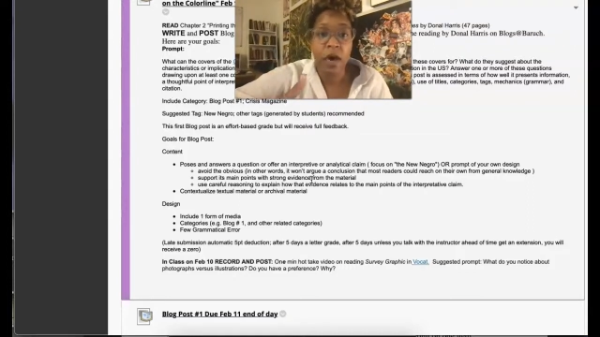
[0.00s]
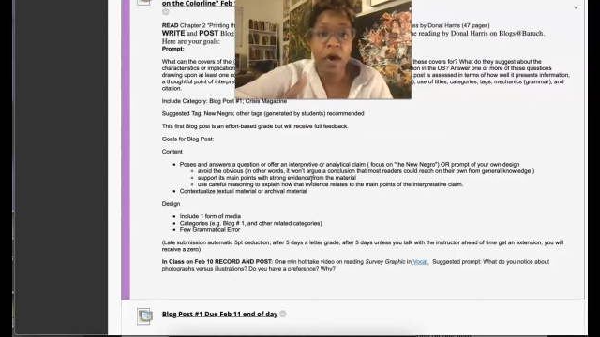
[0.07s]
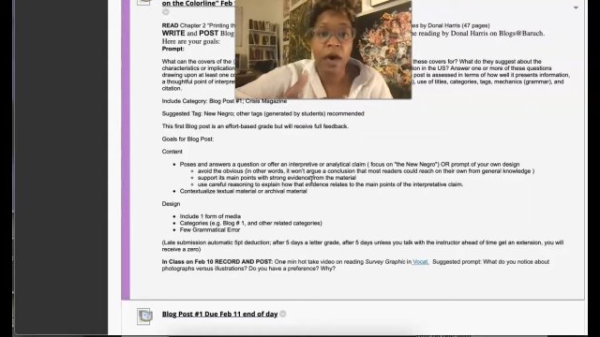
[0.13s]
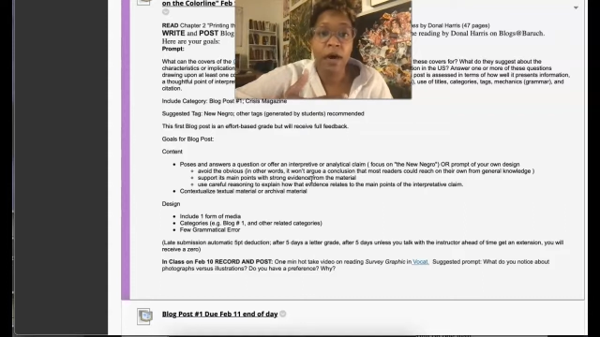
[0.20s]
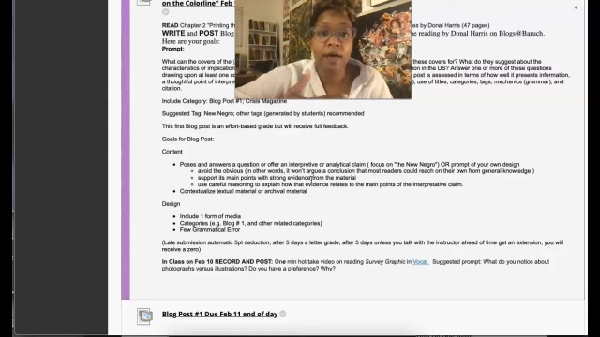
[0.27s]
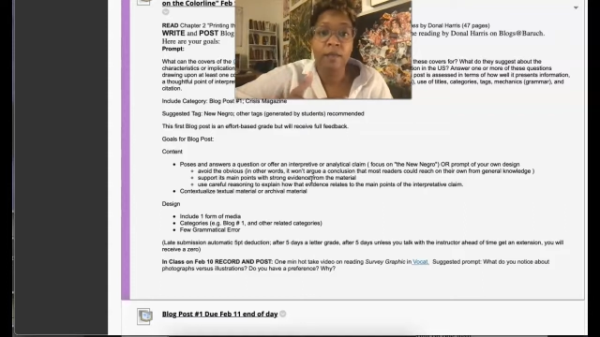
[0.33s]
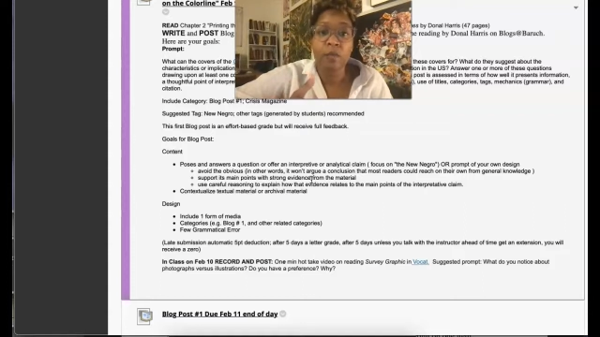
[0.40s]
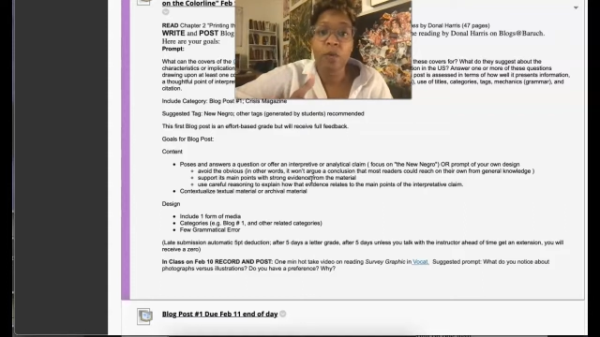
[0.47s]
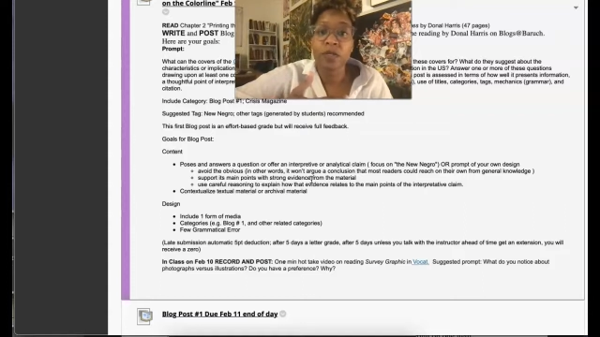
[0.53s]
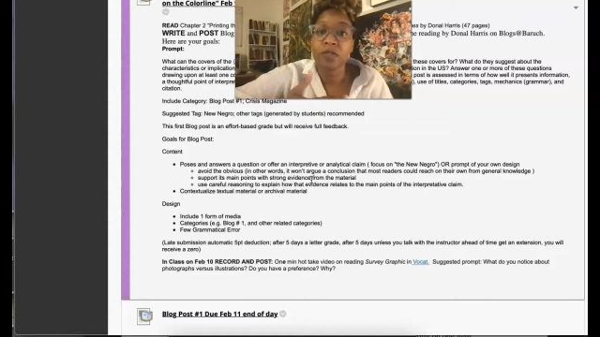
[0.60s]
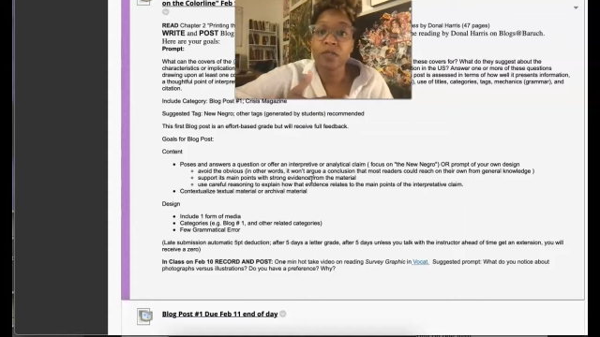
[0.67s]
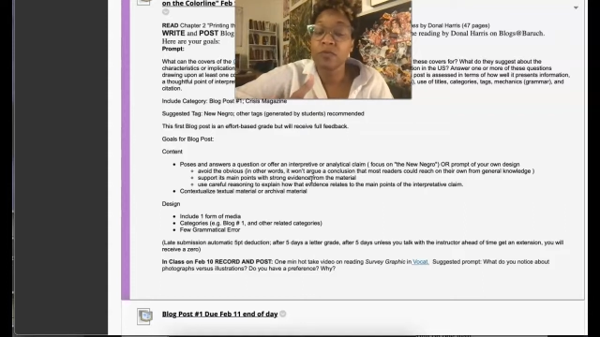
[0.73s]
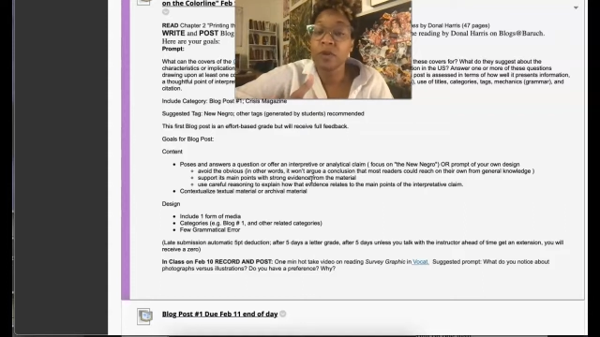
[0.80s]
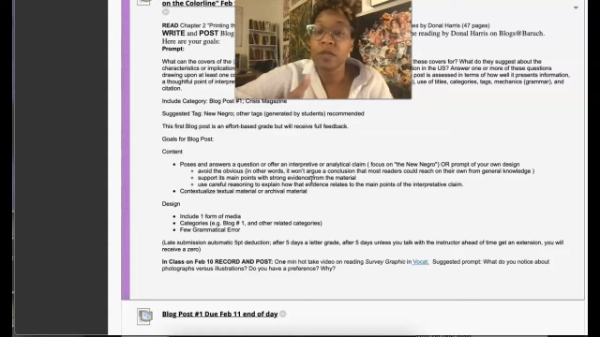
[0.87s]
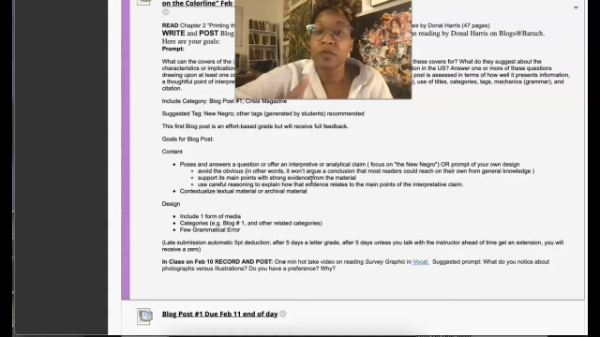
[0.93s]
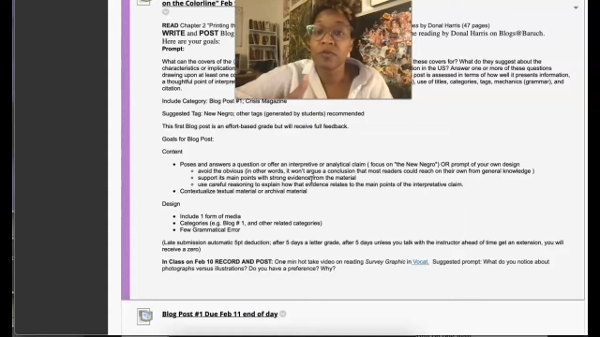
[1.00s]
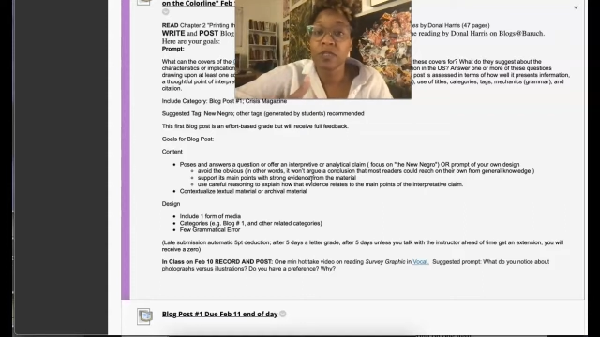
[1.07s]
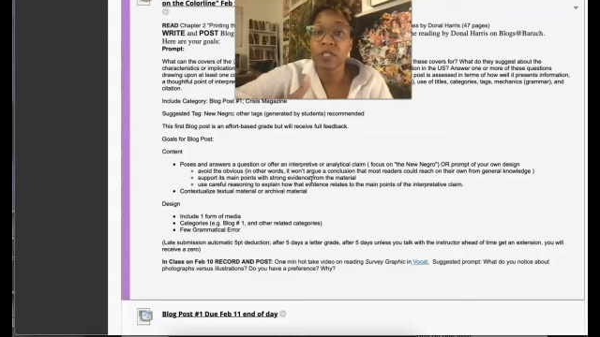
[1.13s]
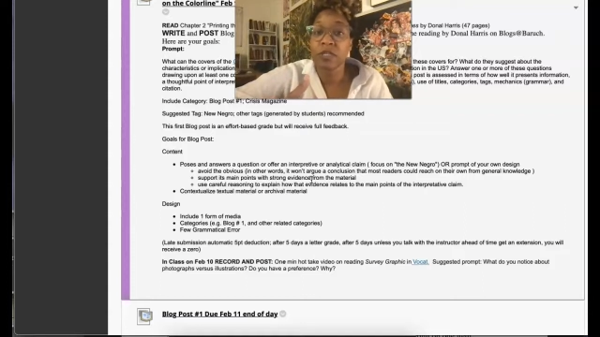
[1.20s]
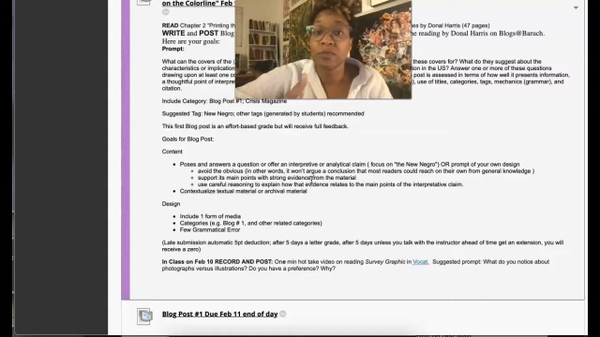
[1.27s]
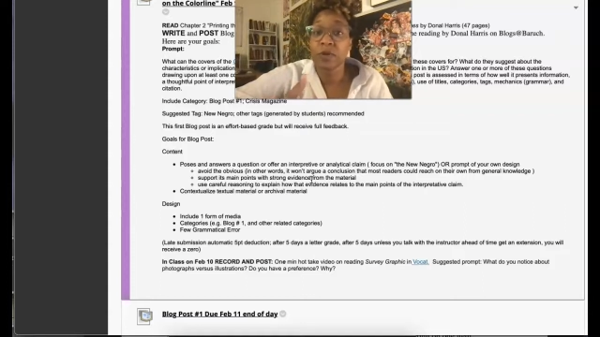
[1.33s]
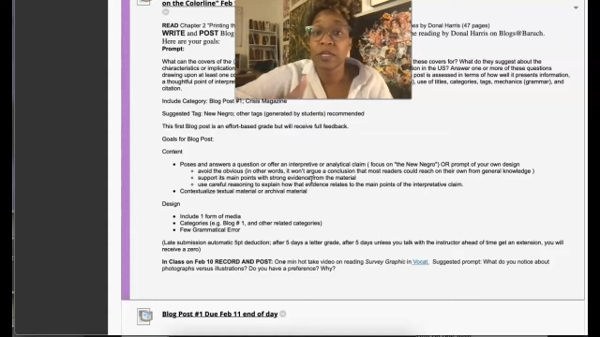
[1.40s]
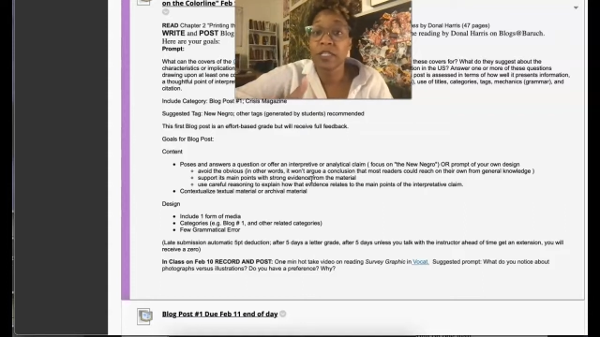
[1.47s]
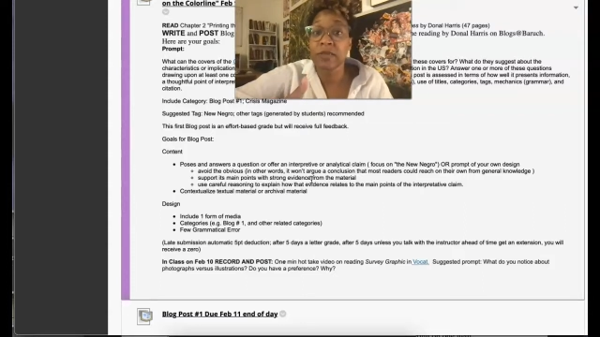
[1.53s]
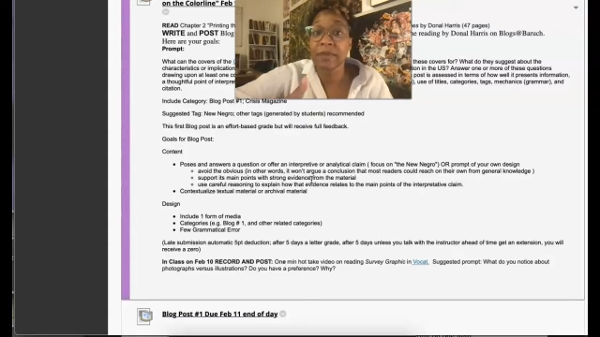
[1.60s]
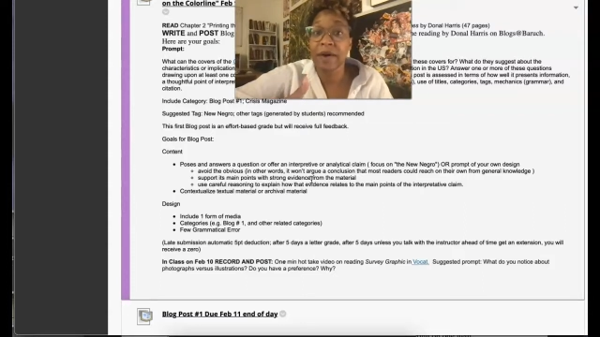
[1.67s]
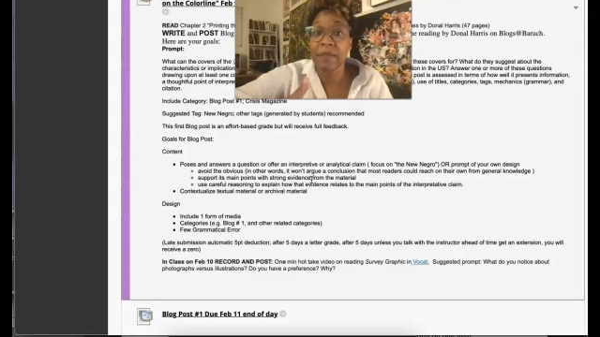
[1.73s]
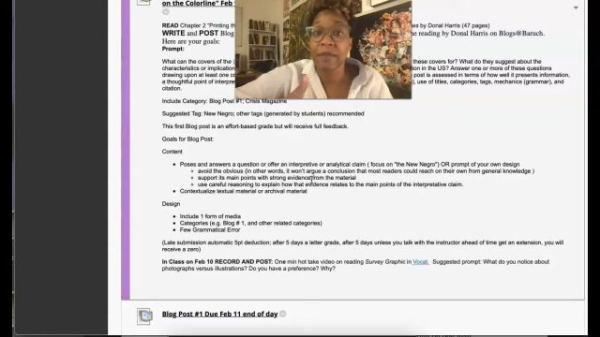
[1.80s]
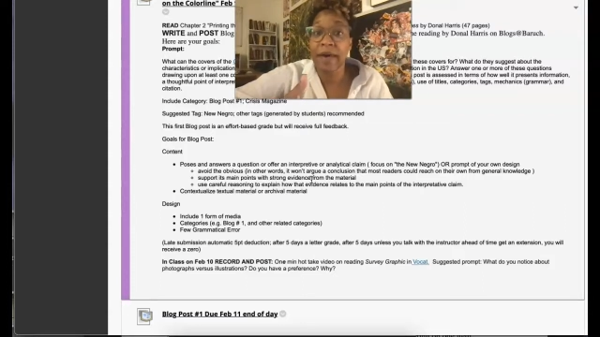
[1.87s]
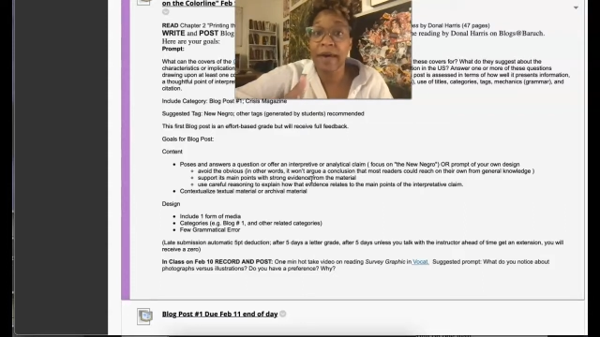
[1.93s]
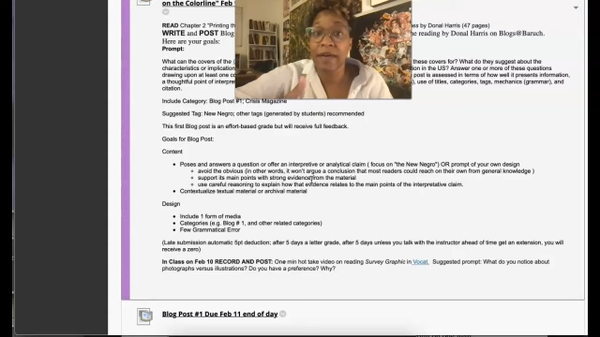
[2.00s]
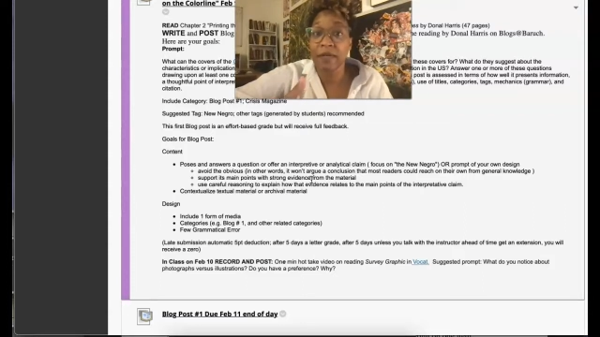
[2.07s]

What do mothers express about Black